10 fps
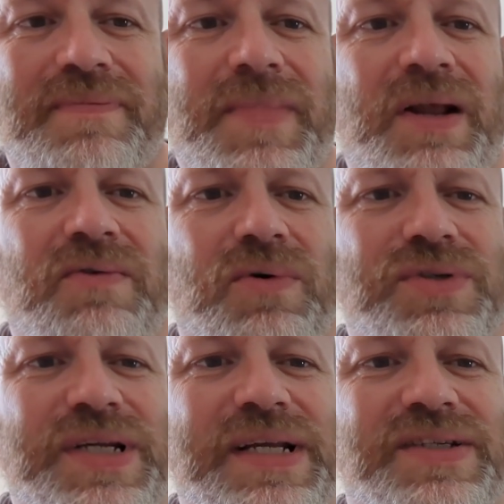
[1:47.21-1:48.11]
Of
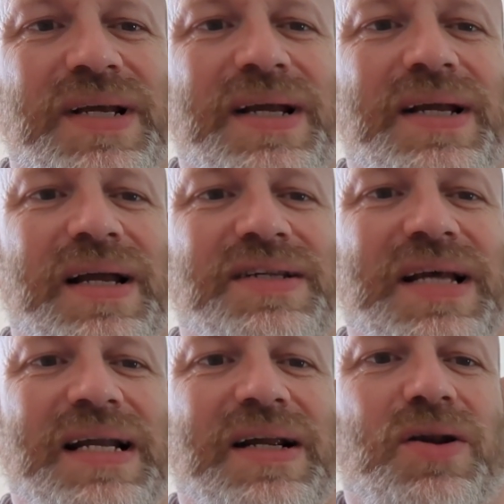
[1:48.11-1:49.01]
course it is. Has
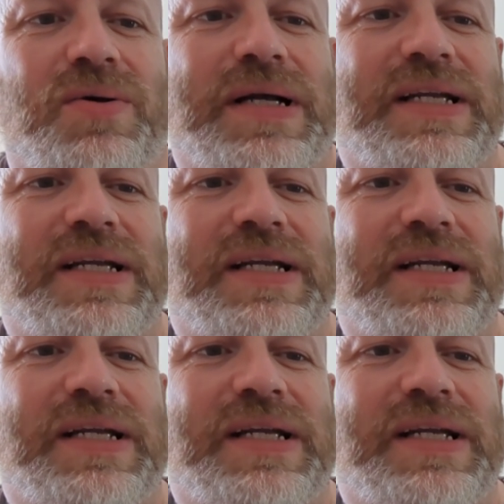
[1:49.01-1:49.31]
had a long